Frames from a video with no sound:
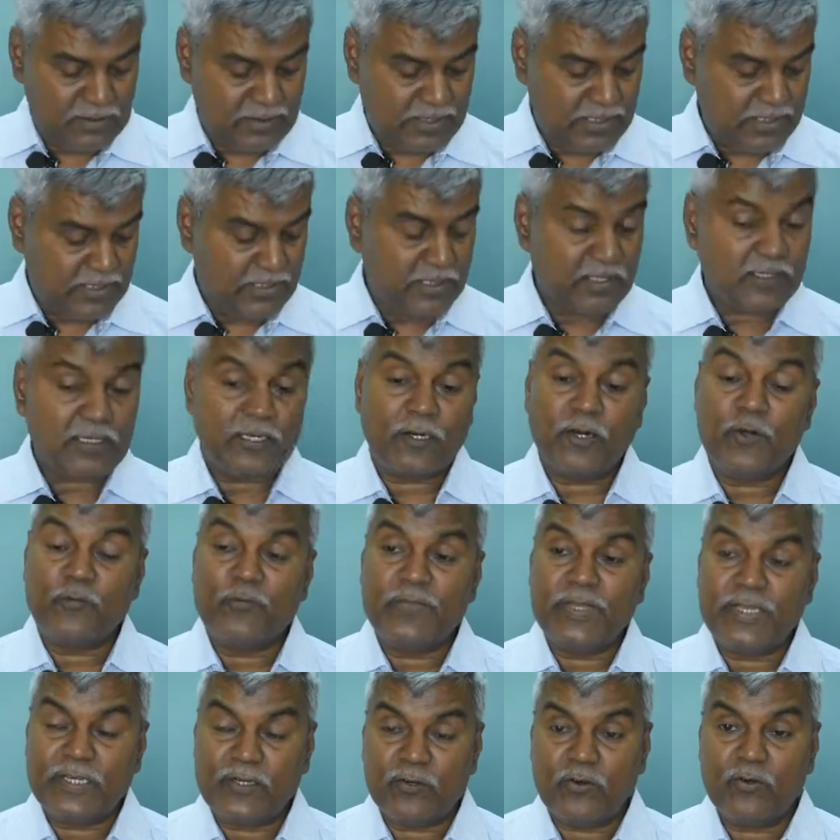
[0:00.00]
Data
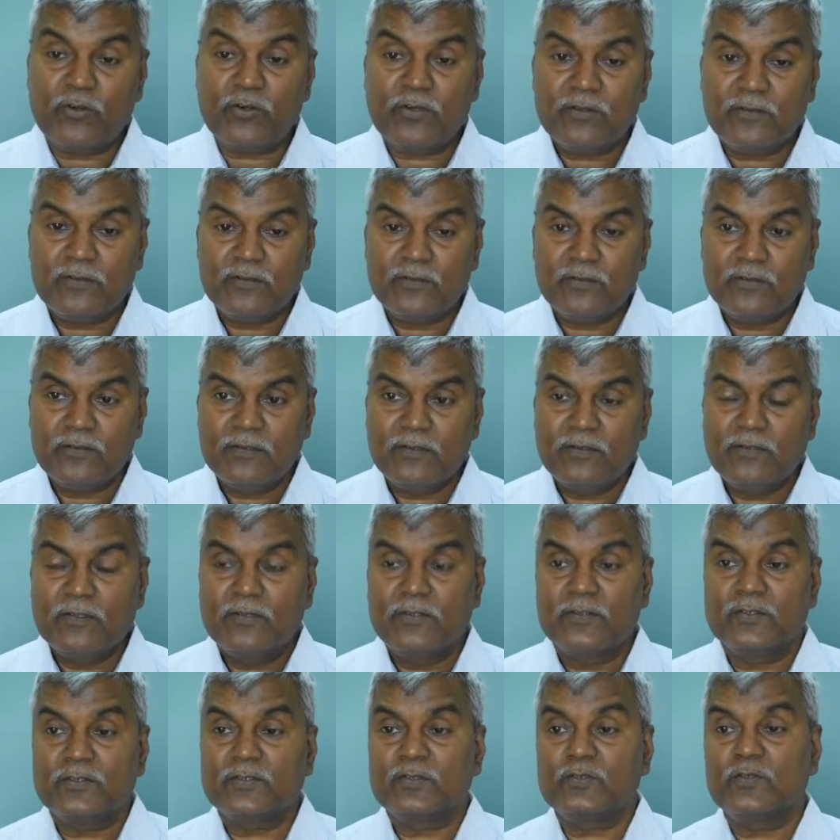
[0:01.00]
cannot be ignored.
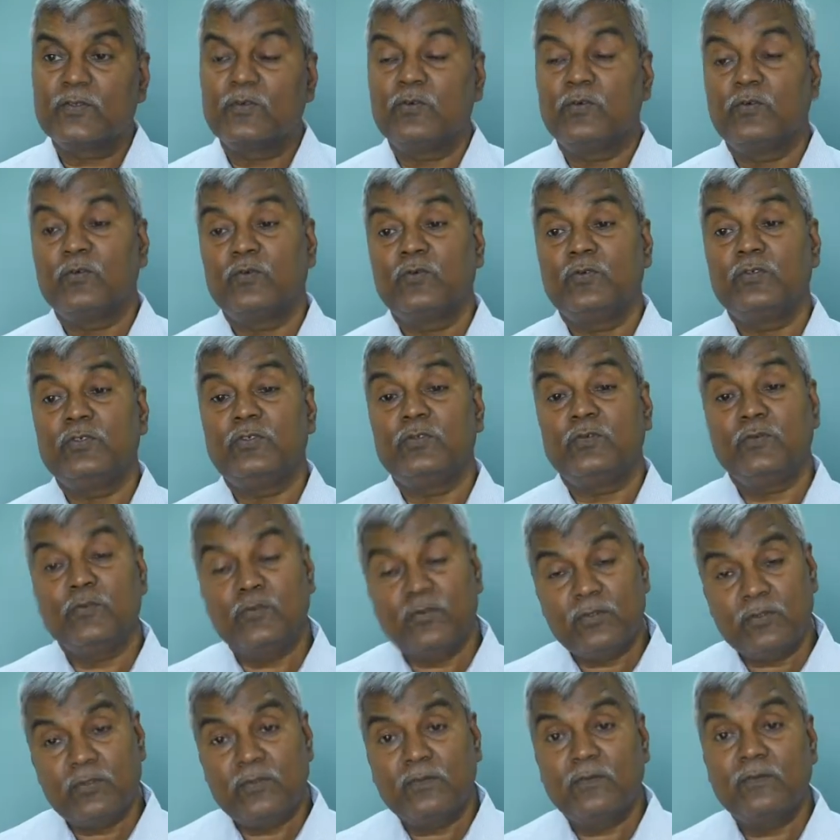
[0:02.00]
So we
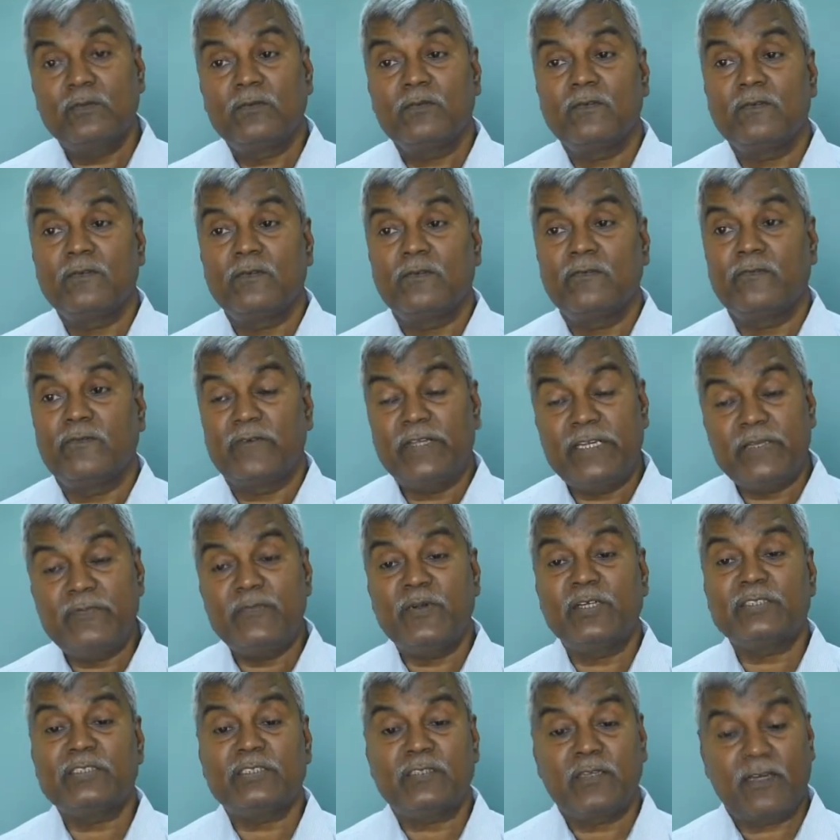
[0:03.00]
would very
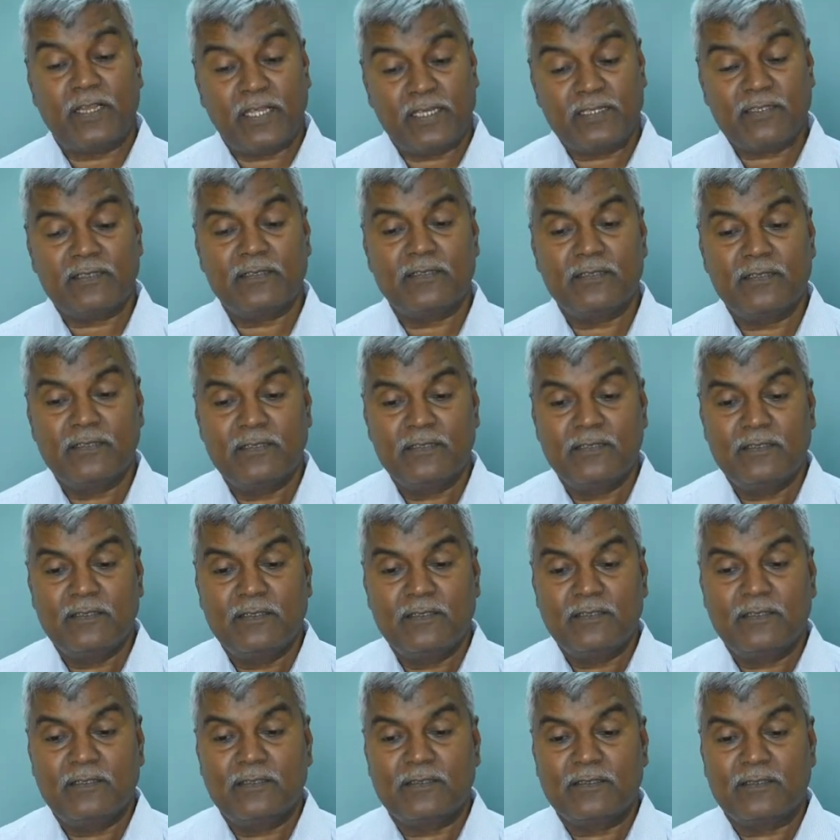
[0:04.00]
much like
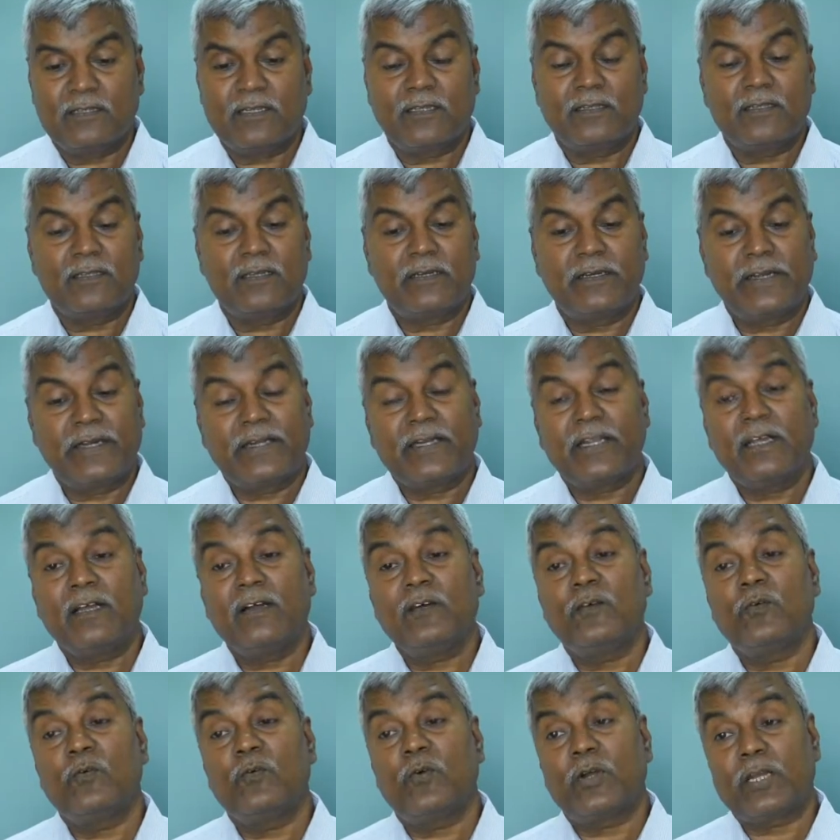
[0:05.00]
that the
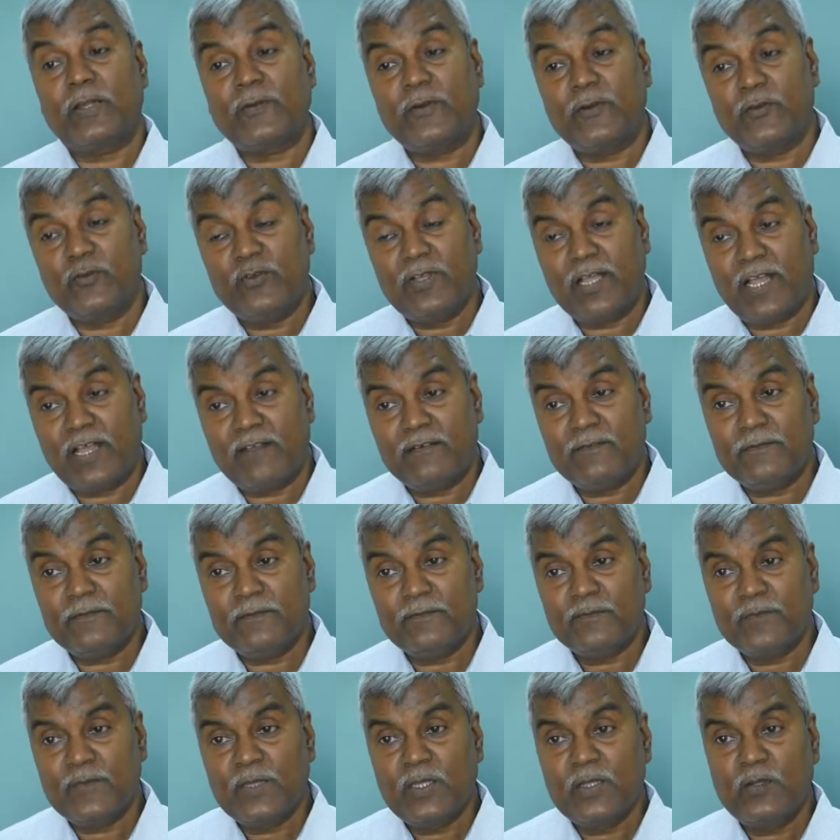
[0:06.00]
data, whatever we
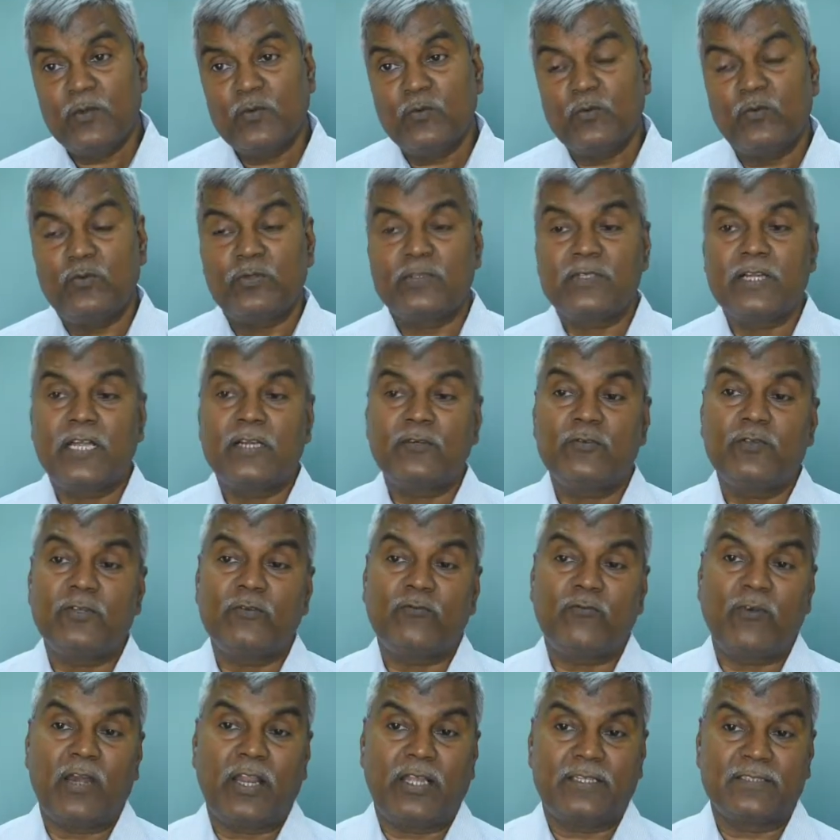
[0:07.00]
have, we try to
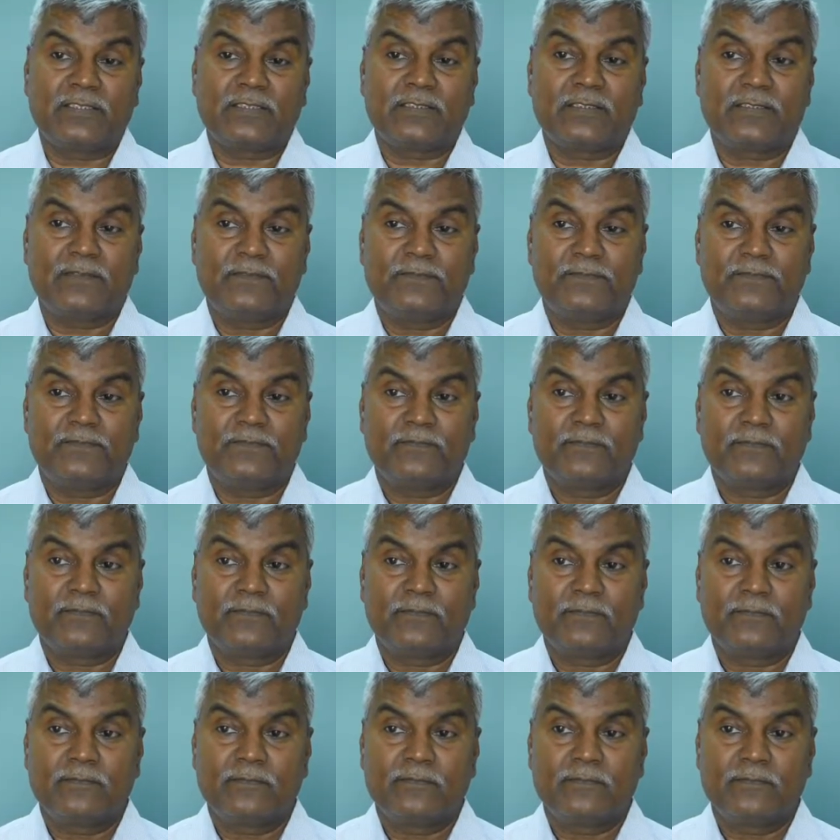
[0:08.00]
utilize.
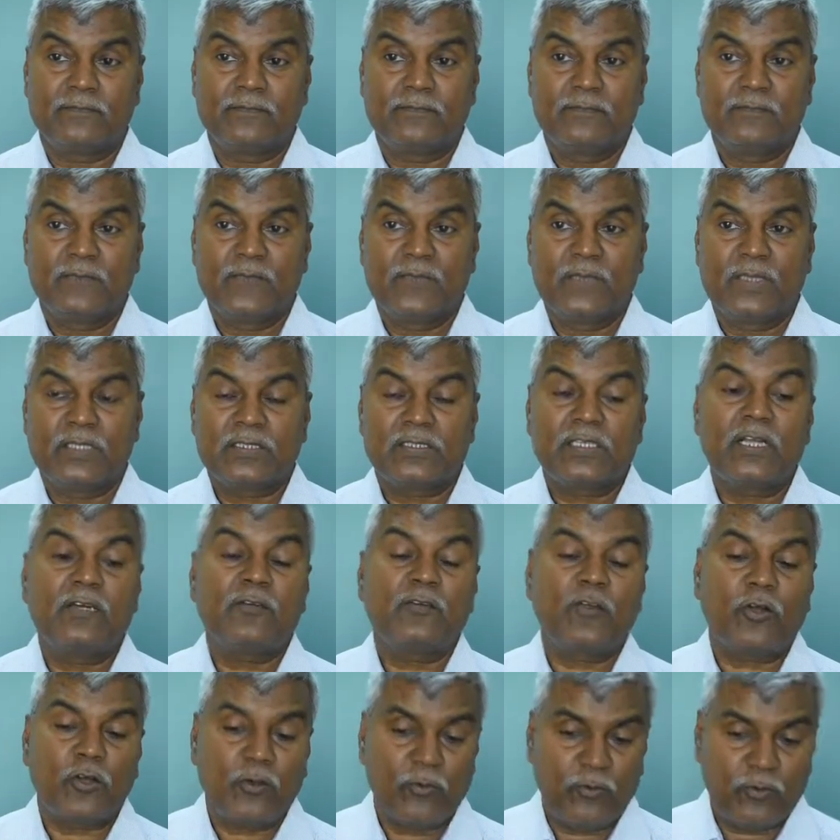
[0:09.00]
So
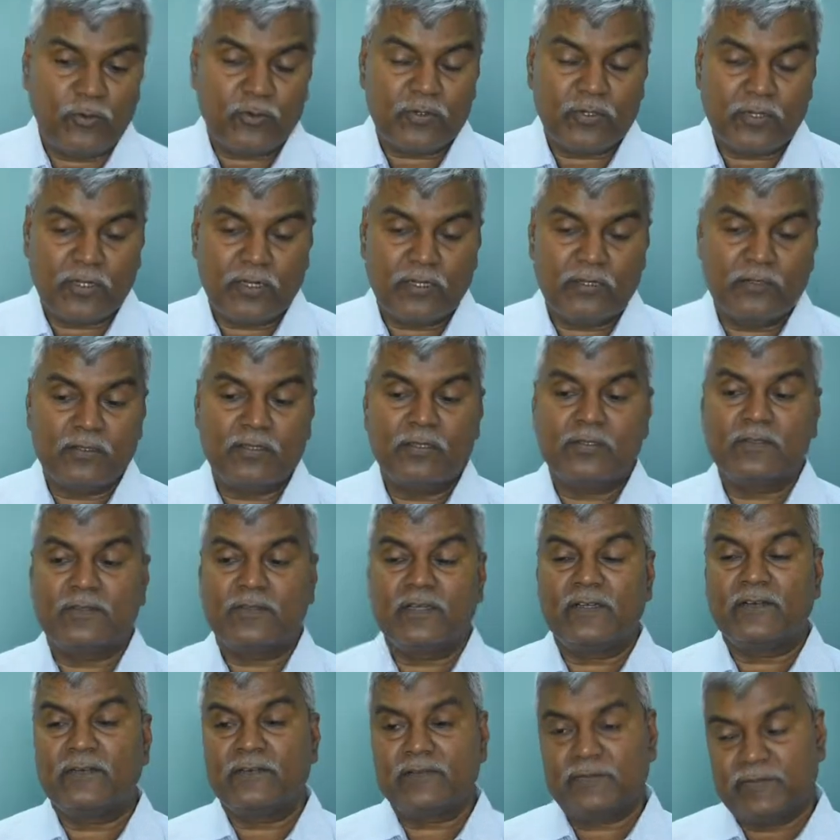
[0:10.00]
I'll talk about
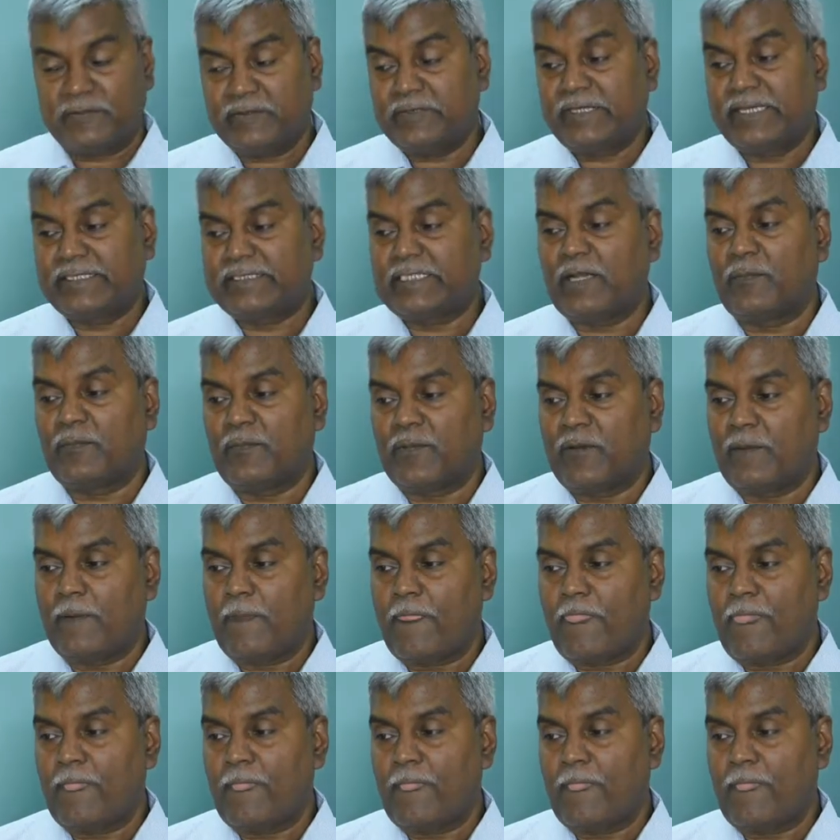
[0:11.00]
a specific example.